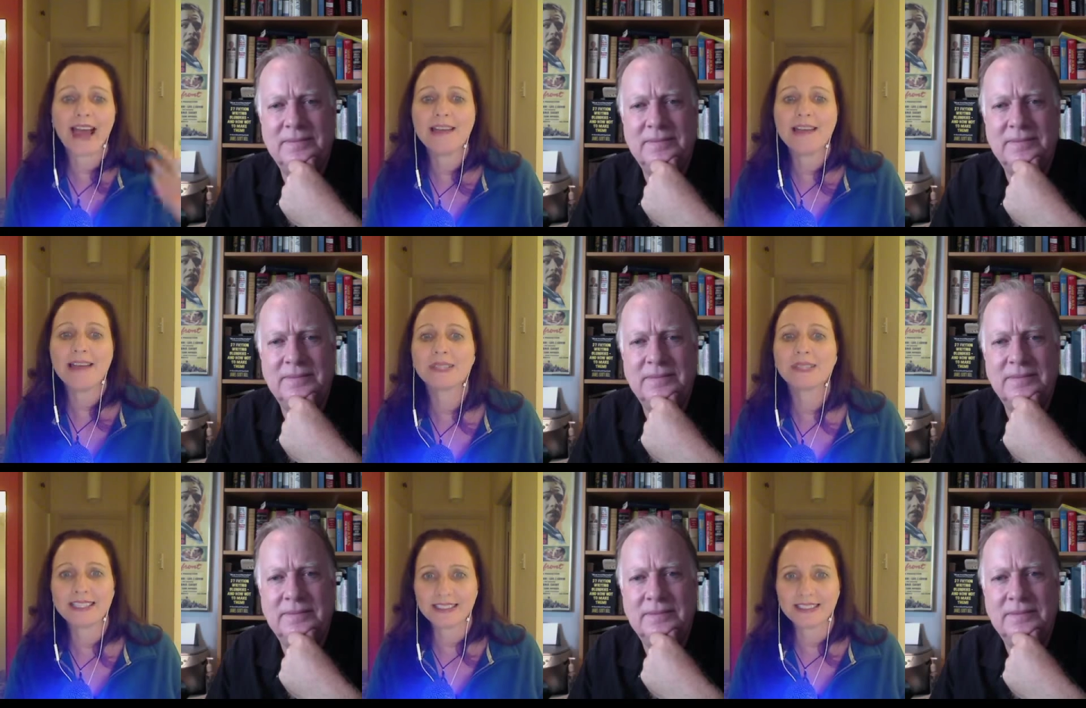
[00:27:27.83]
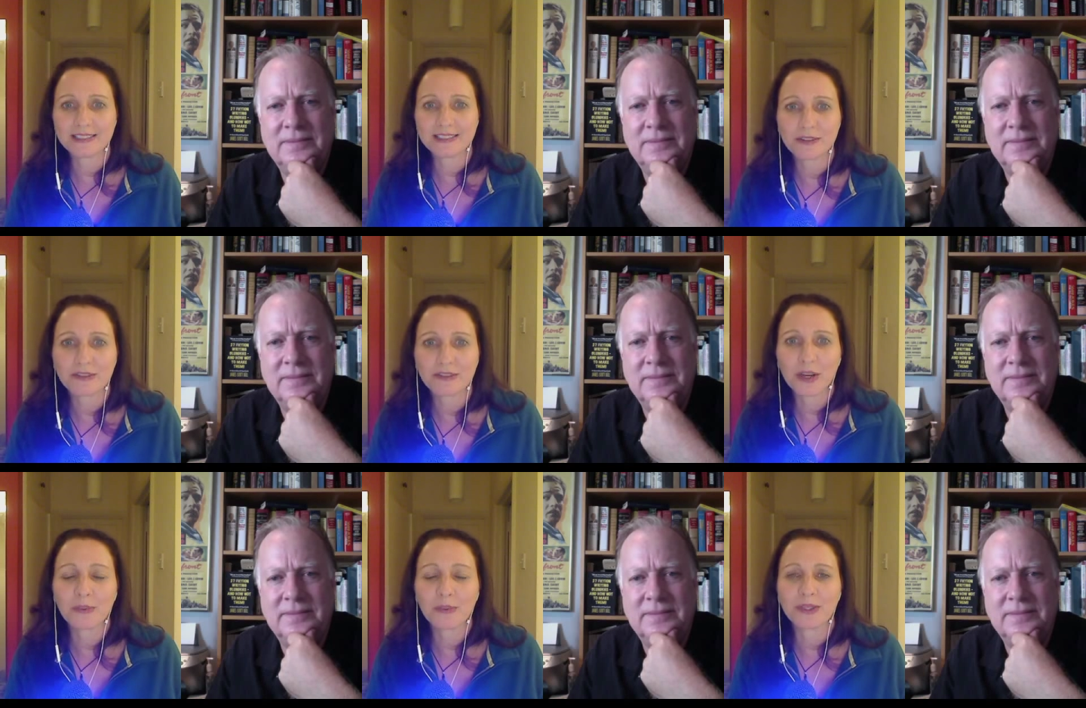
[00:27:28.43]
Speaker 1: emptiness you
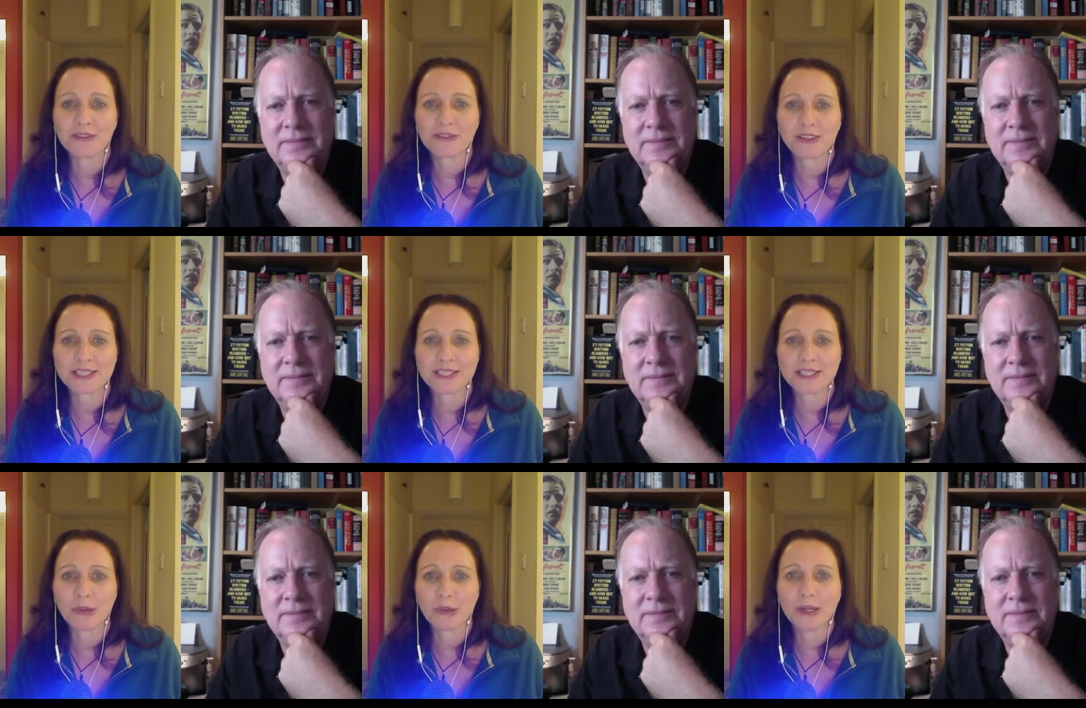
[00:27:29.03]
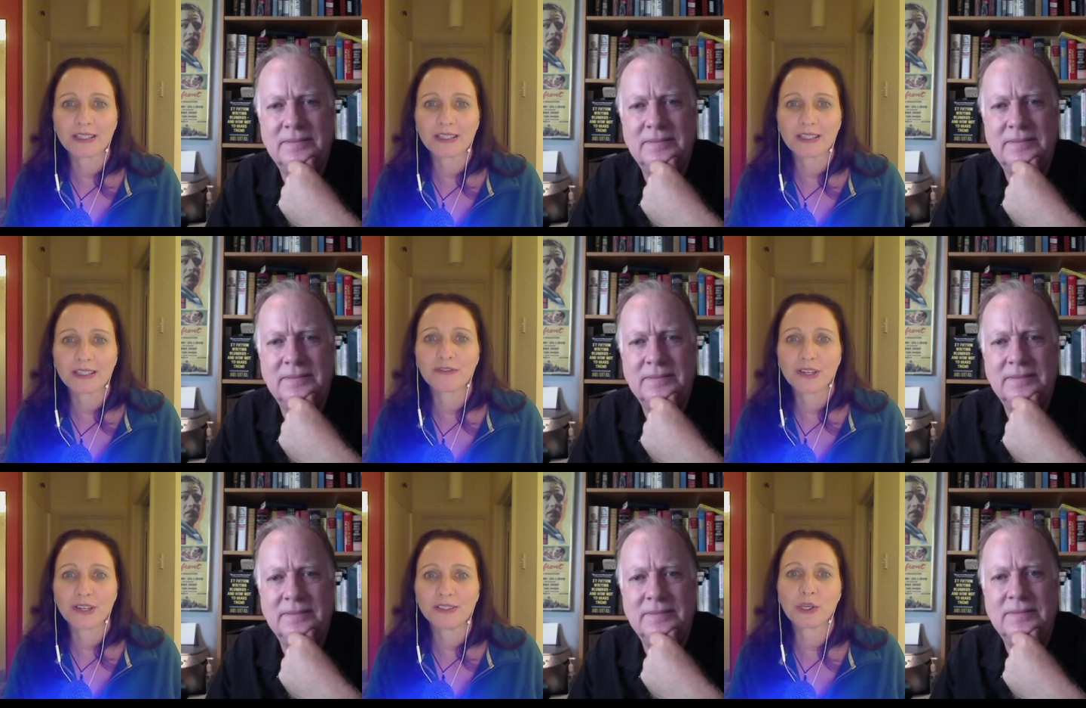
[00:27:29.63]
feel when you finish a book. You
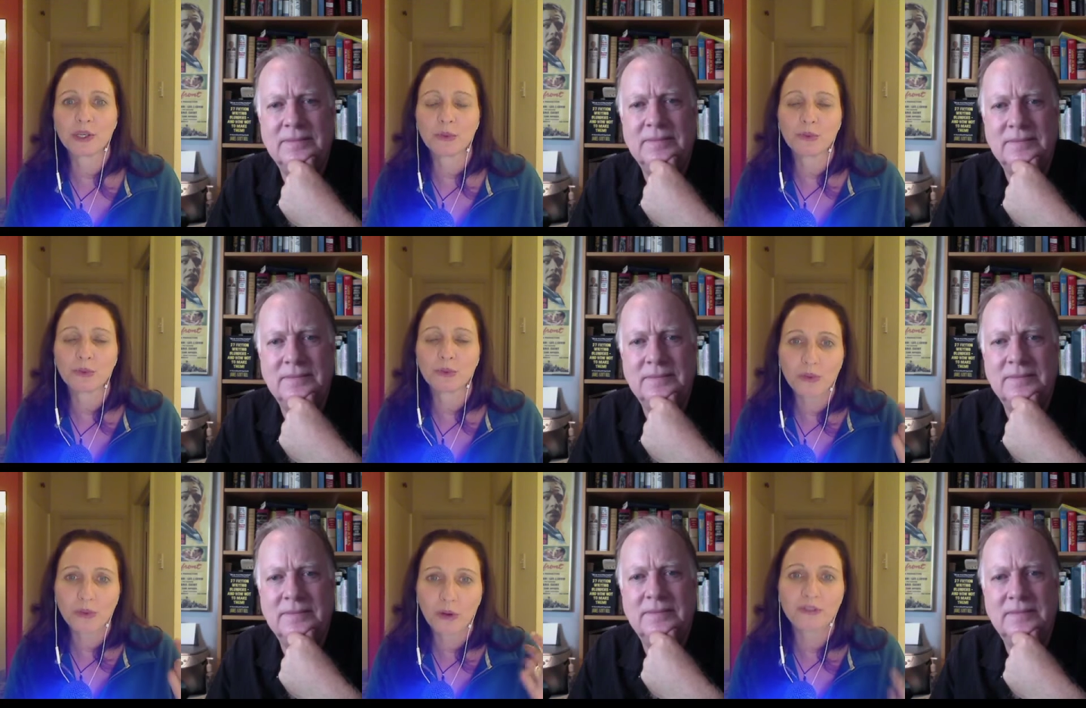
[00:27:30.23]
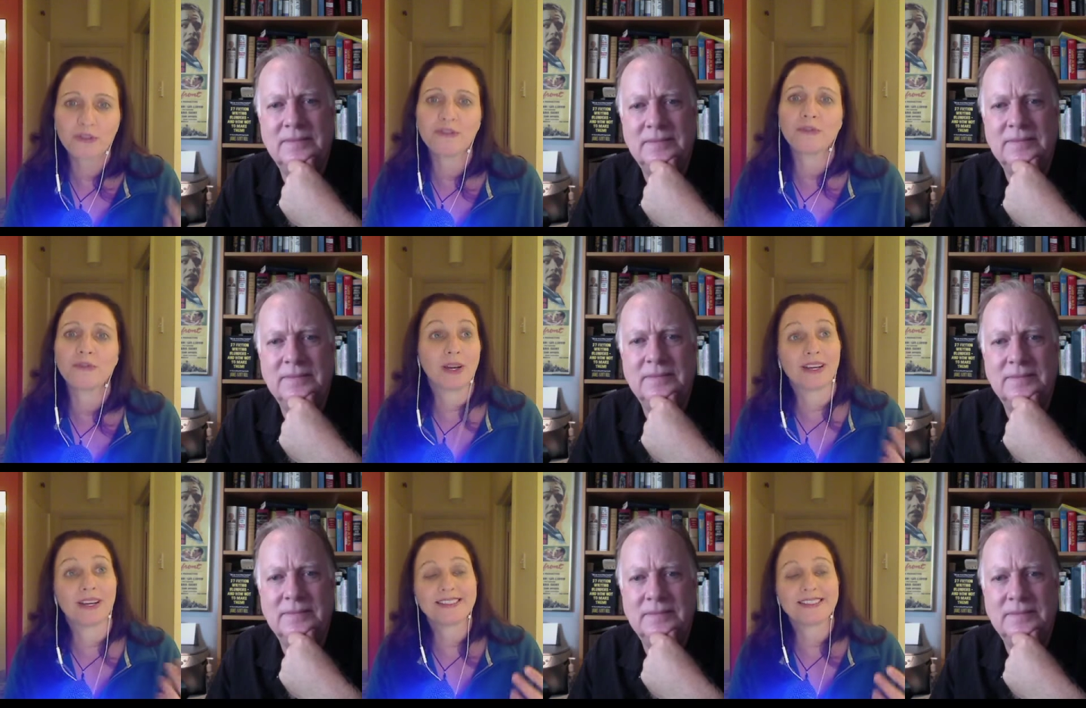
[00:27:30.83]
feel, you often, well,
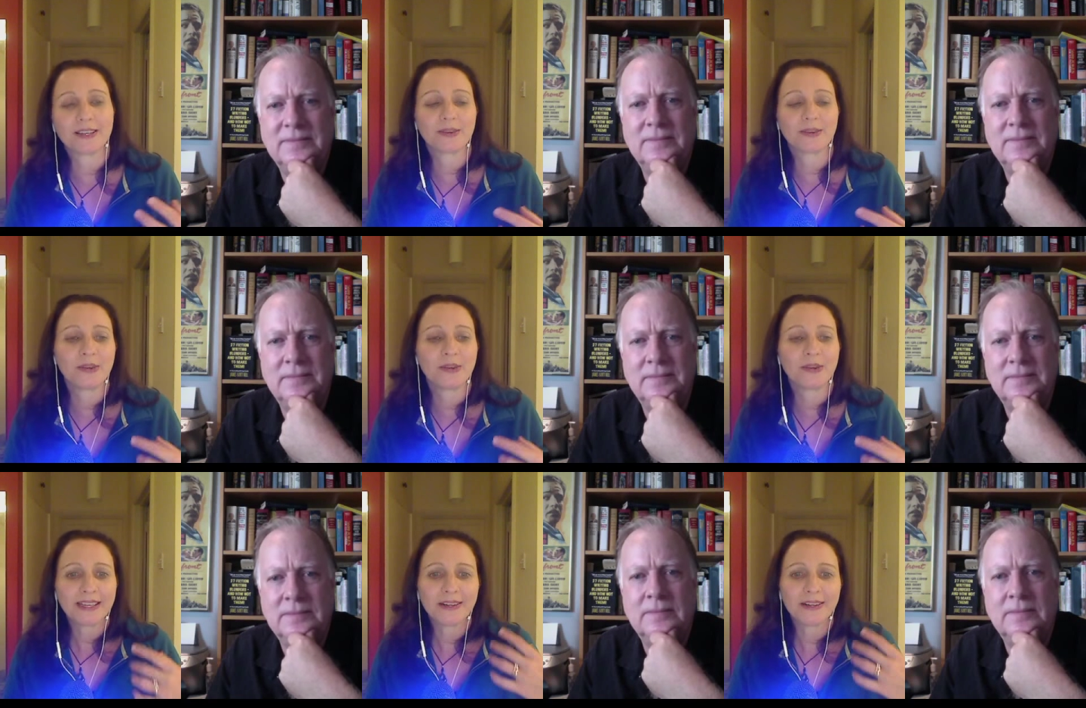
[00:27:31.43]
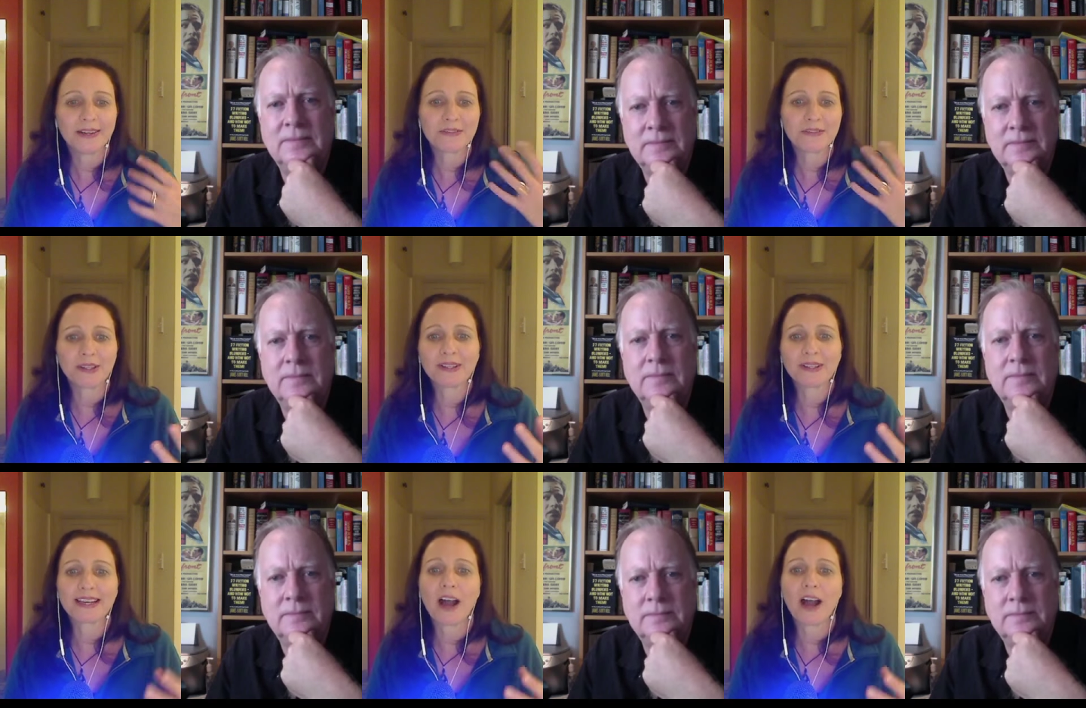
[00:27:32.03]
I do, you know, you feel
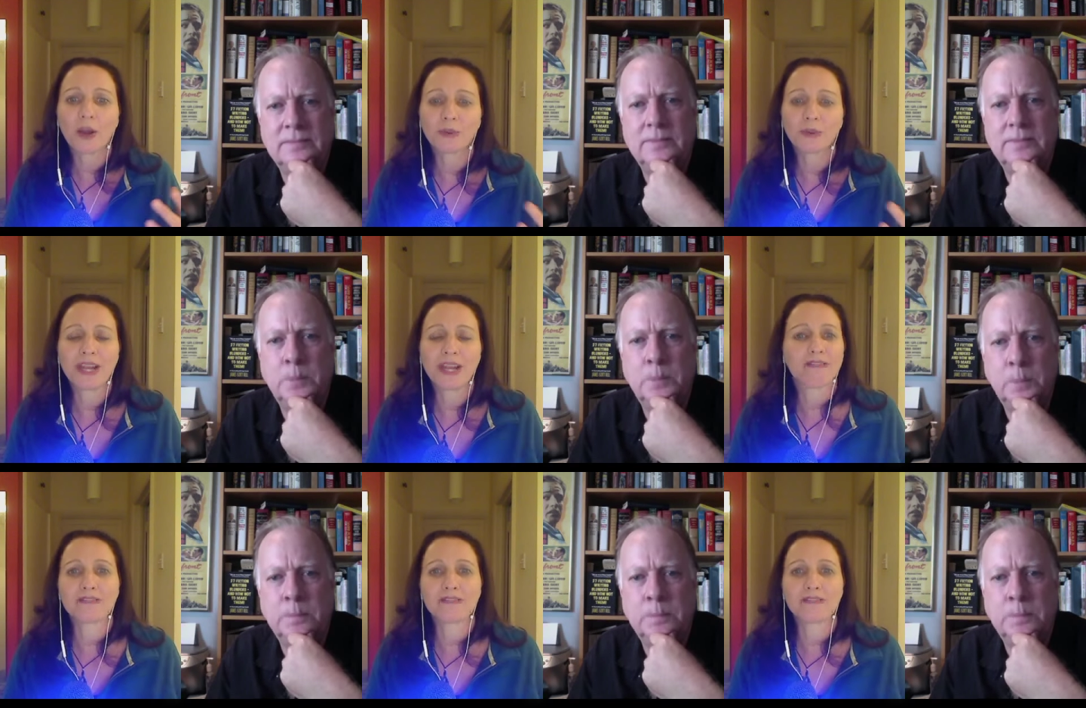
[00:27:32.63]
like I will never